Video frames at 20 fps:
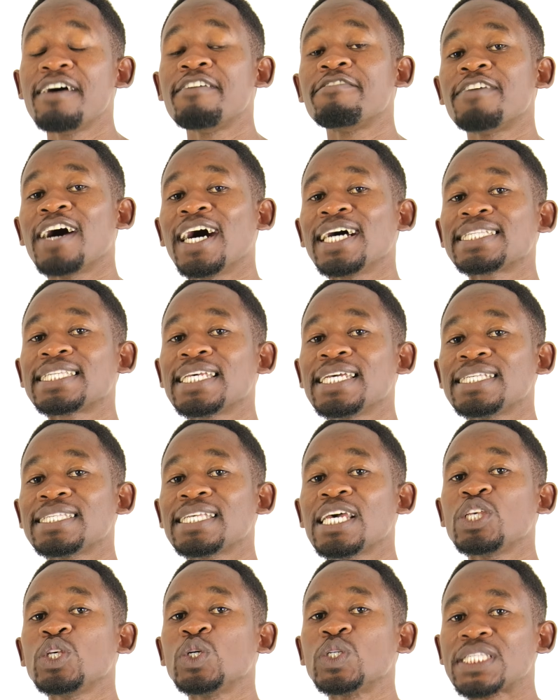First
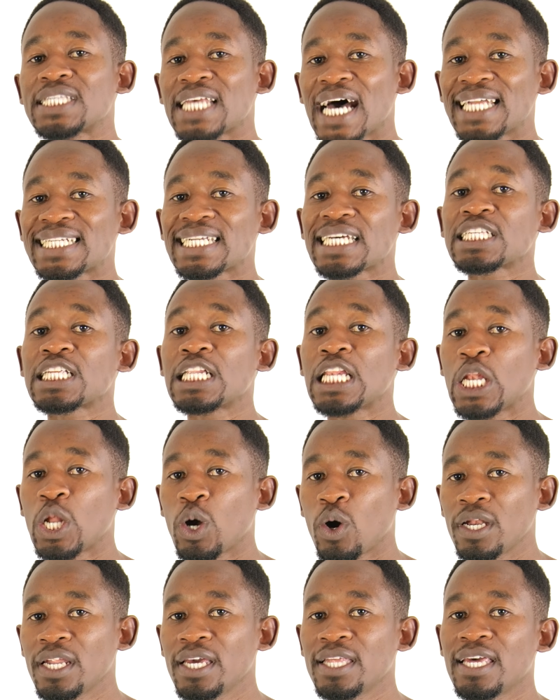is you start
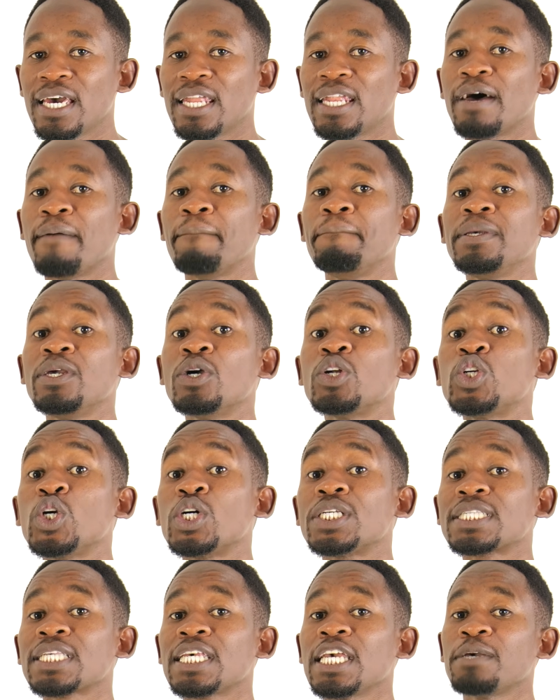slowly, then build
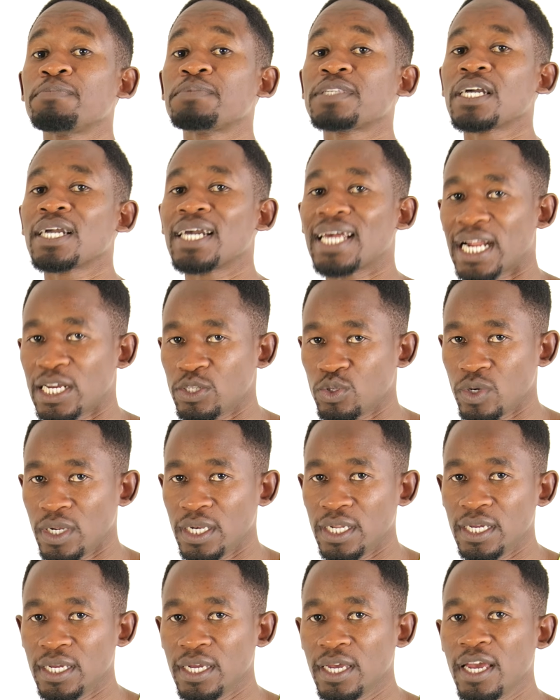your skips
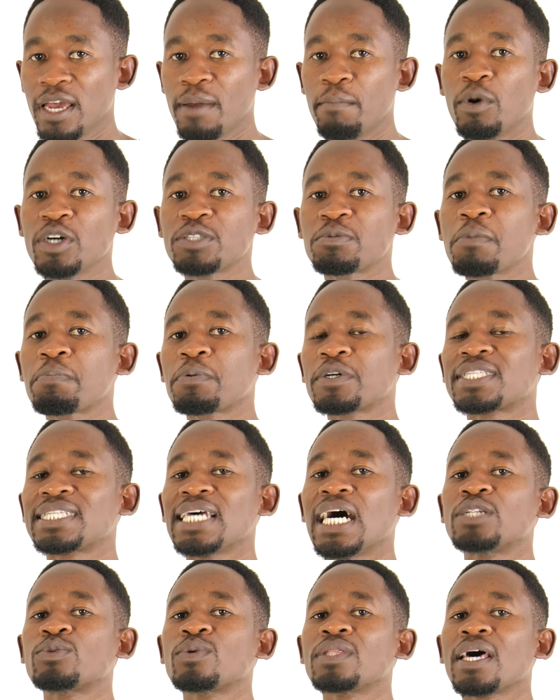gradually. Most people
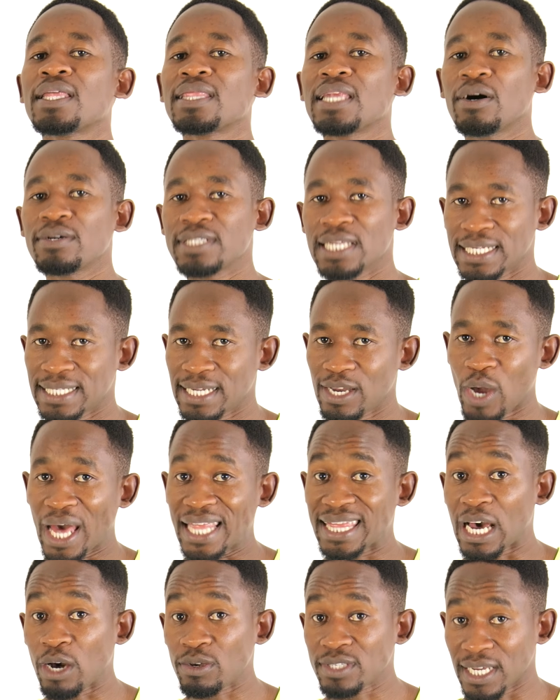start with
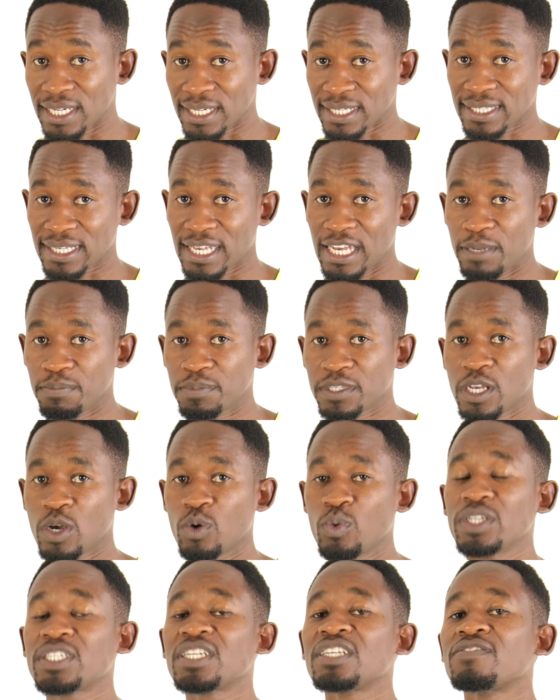1,000 skips,
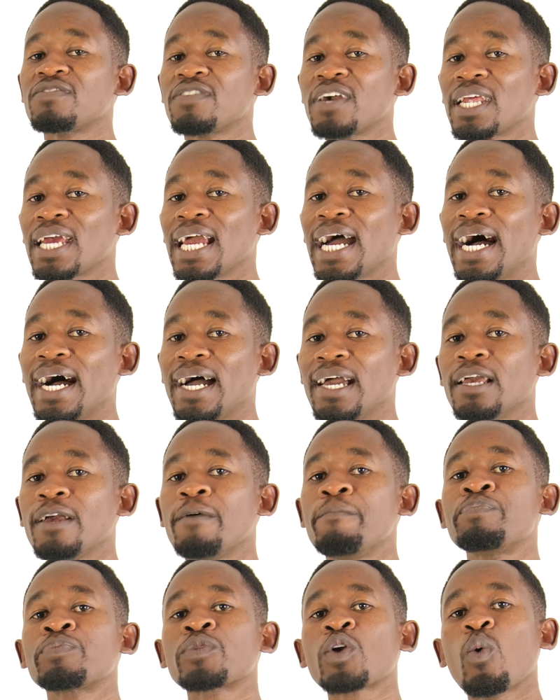which is very high.
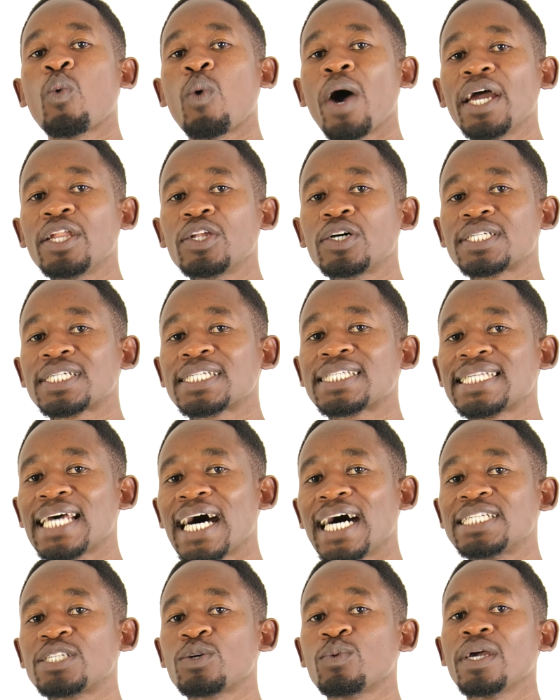Why not
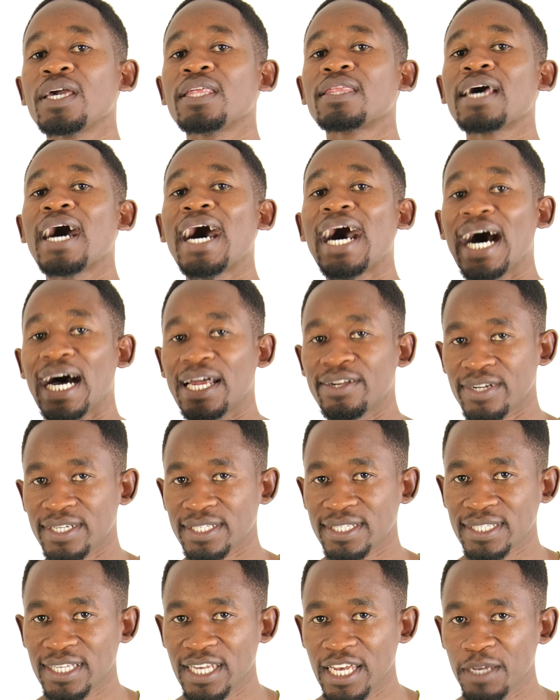start with
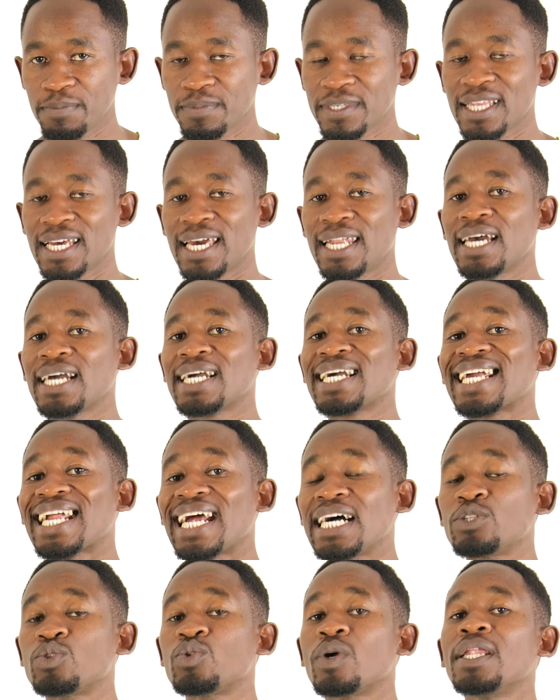100 skips, then
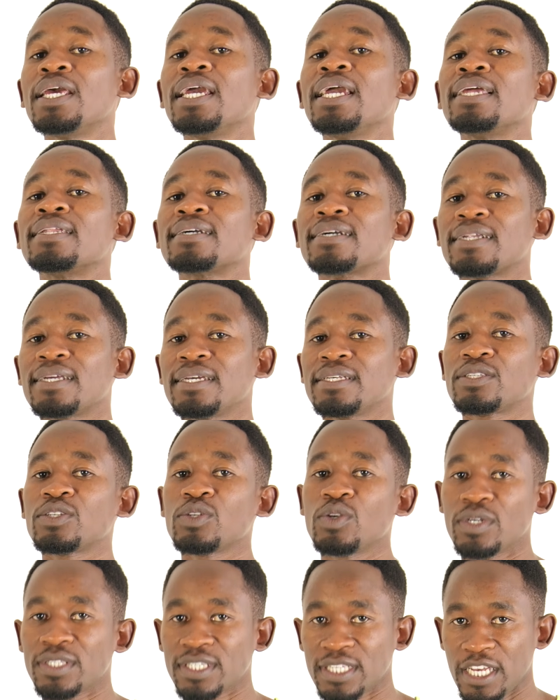gradually increase
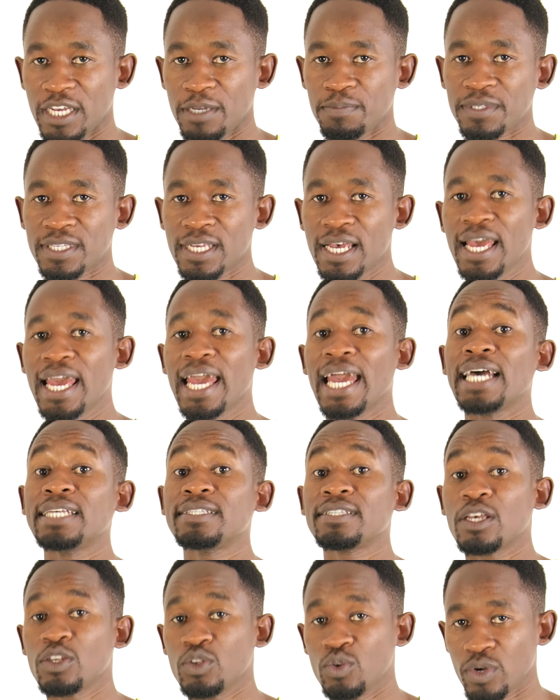your skips
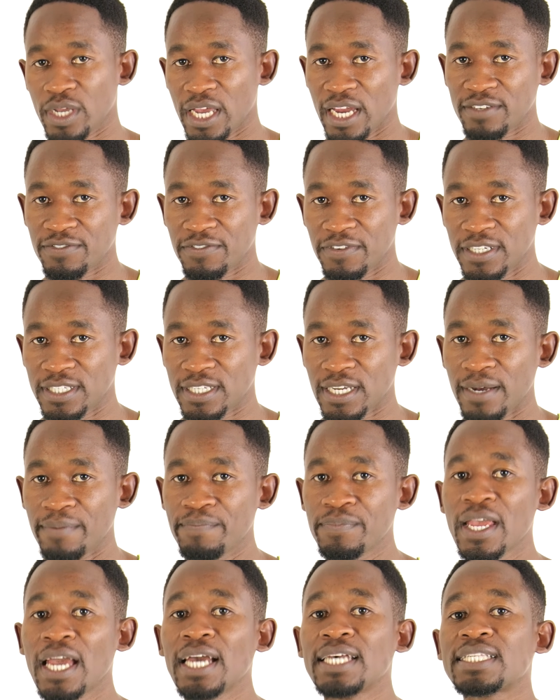as you get fitter?
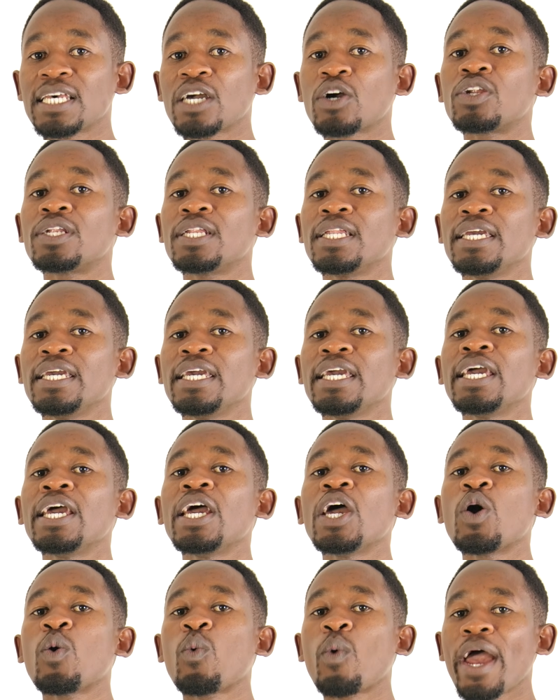Secondly,
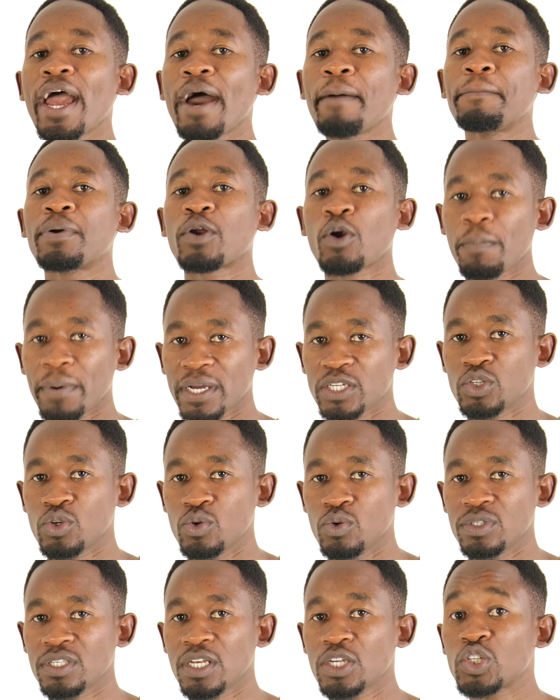wear proper
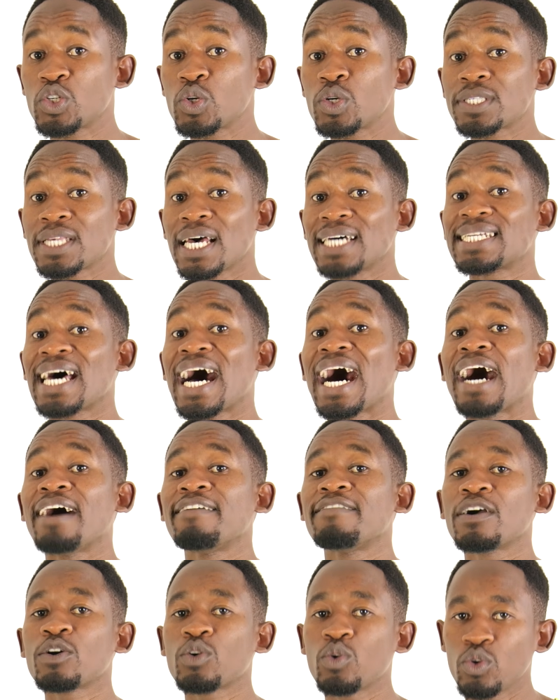shoes, shoes that
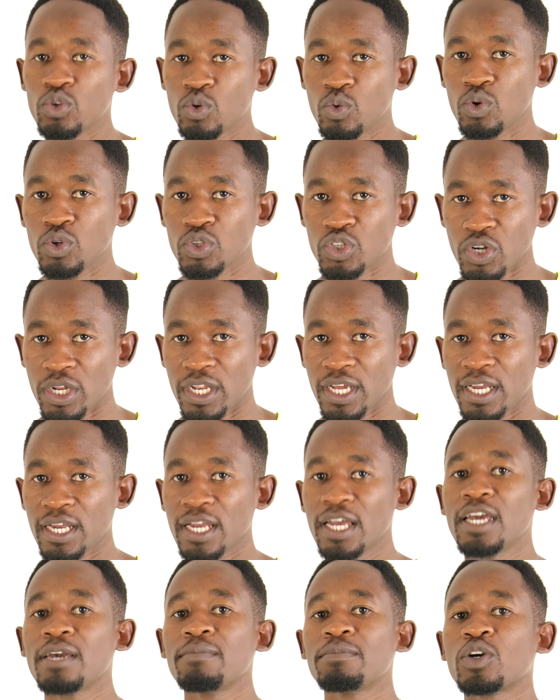have a good cushioning,
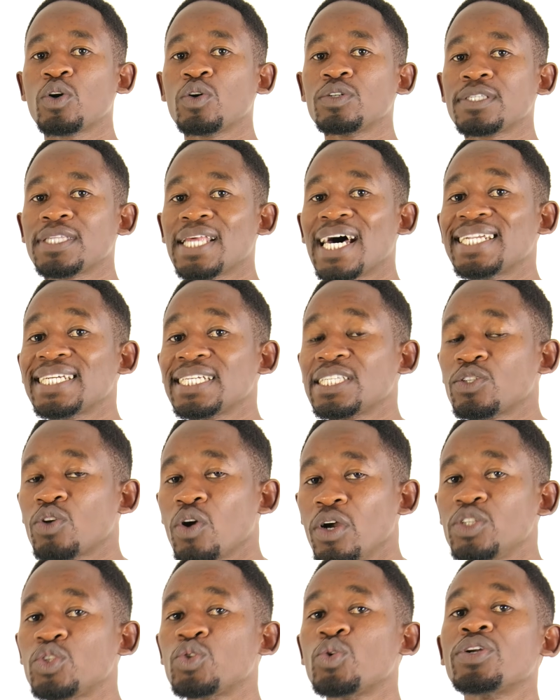because that is
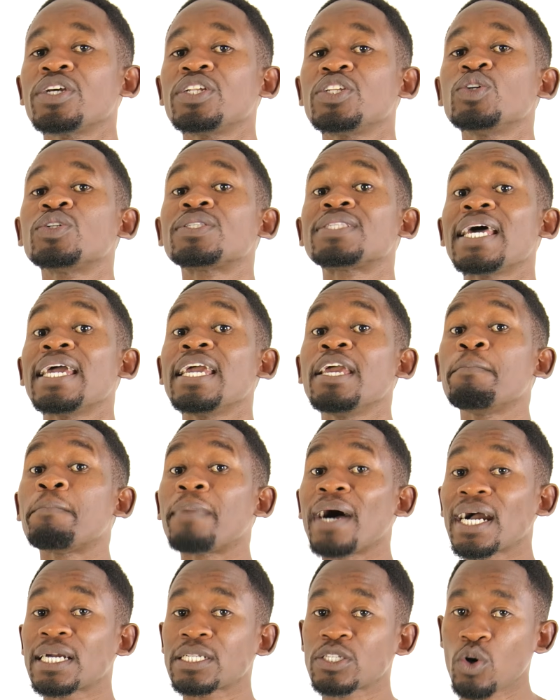going to reduce the
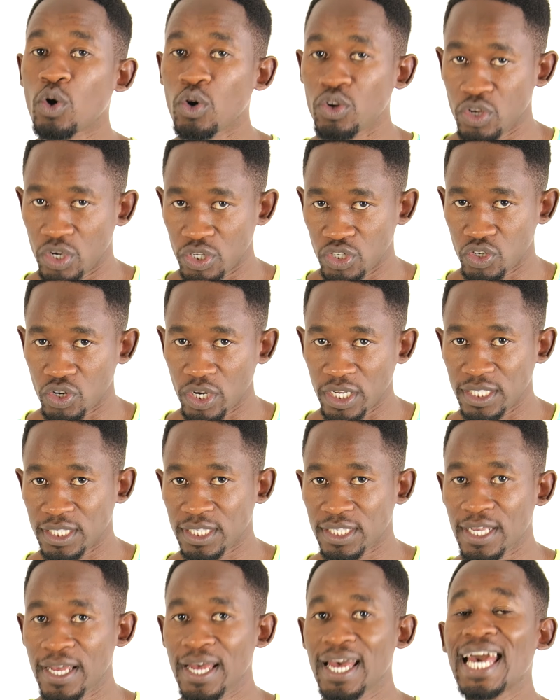impact on your
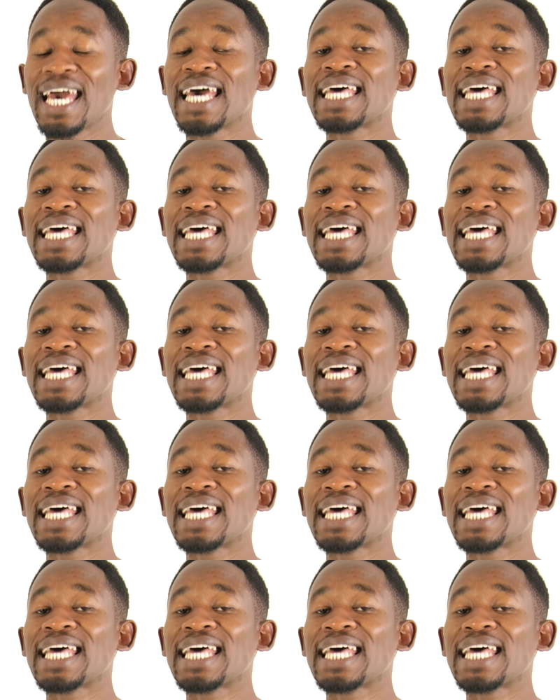joints.